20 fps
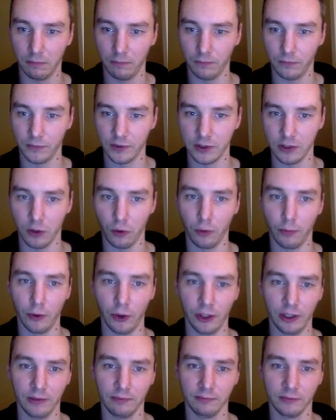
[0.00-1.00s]
his lower
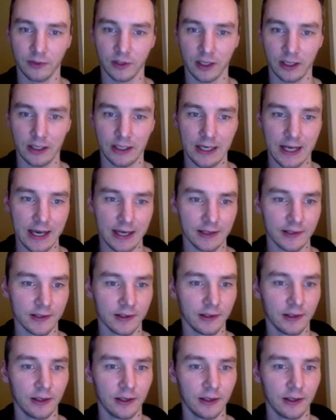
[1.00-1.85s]
body, his kind of legs.